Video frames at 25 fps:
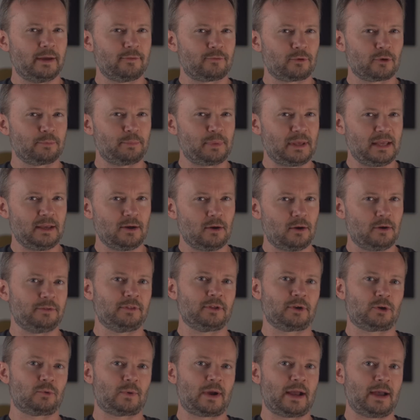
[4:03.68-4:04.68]
ever be on
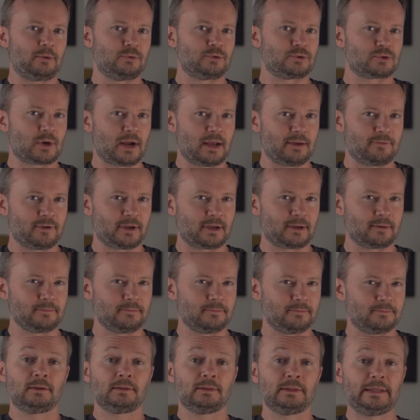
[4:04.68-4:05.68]
the ground driving.
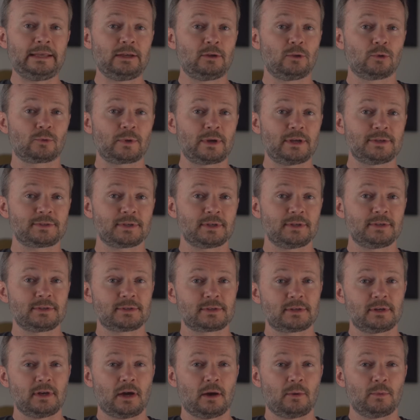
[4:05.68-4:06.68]
Legal
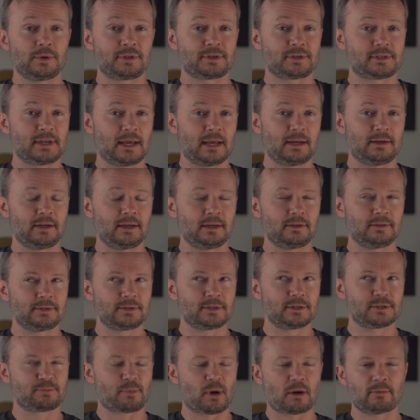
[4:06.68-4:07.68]
reasons notwithstanding, this
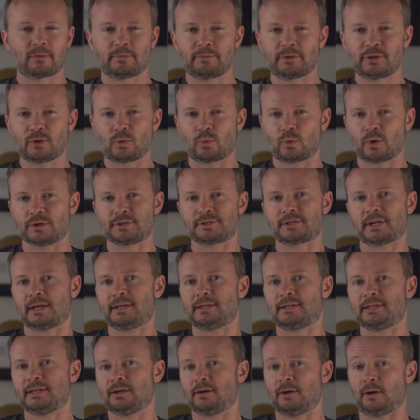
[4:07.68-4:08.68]
is probably the worst
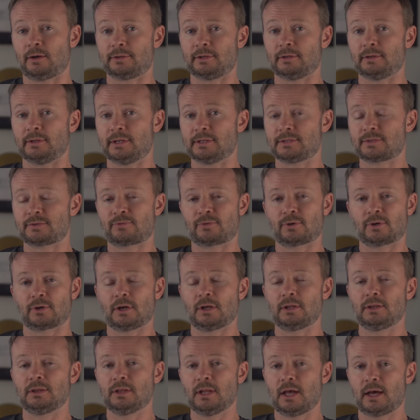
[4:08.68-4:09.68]
idea on the list for a
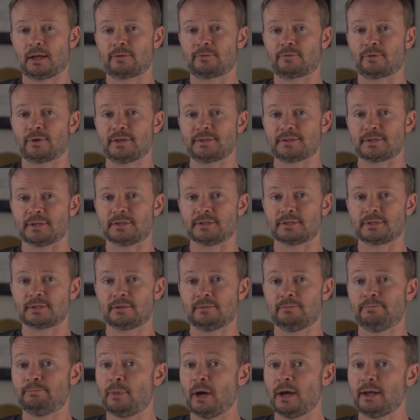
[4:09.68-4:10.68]
lot of reasons.
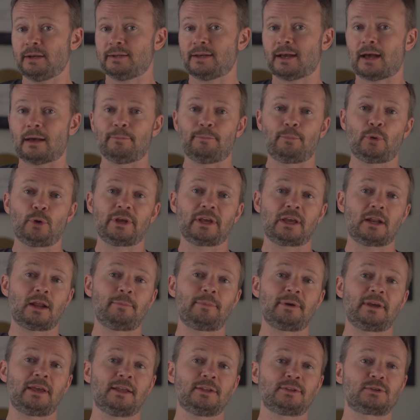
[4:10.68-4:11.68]
But I'm putting it up
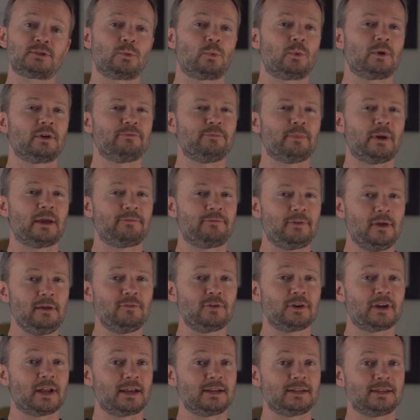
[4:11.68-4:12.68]
against one of my
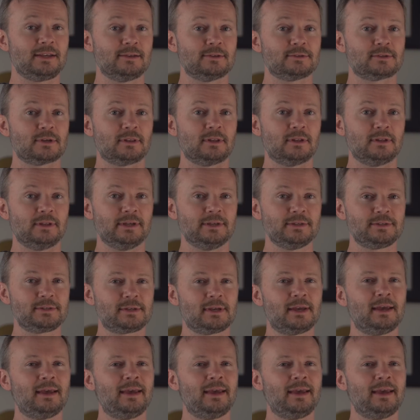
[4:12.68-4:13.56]
favorite ideas on the list,